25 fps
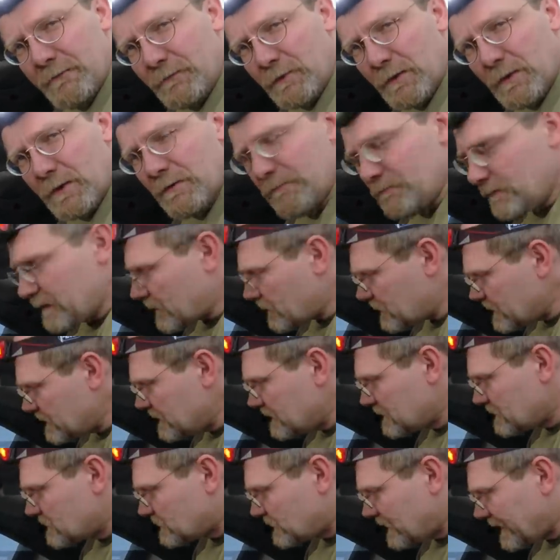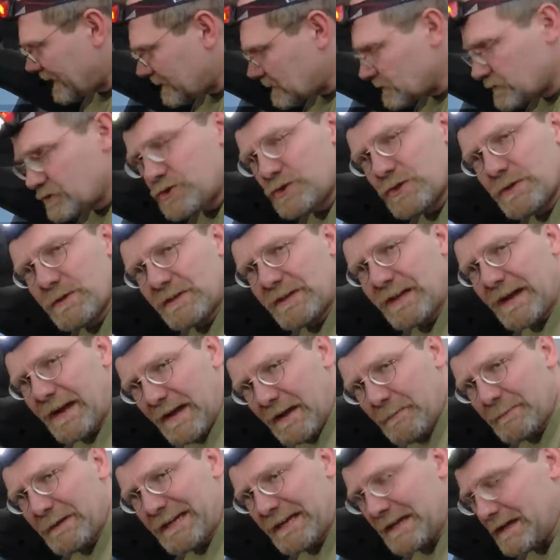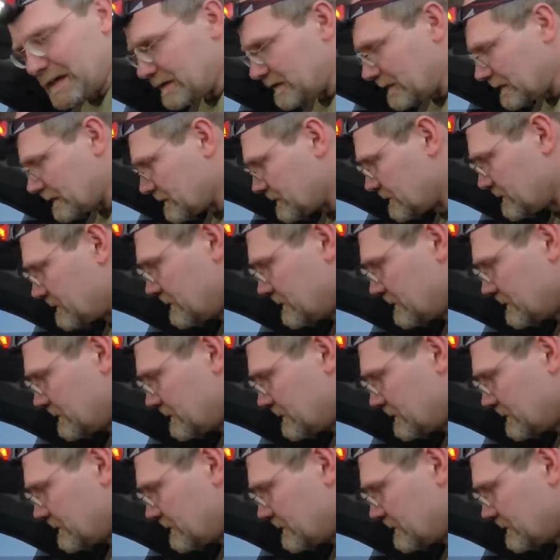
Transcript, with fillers: for a very intelligent car mechanic.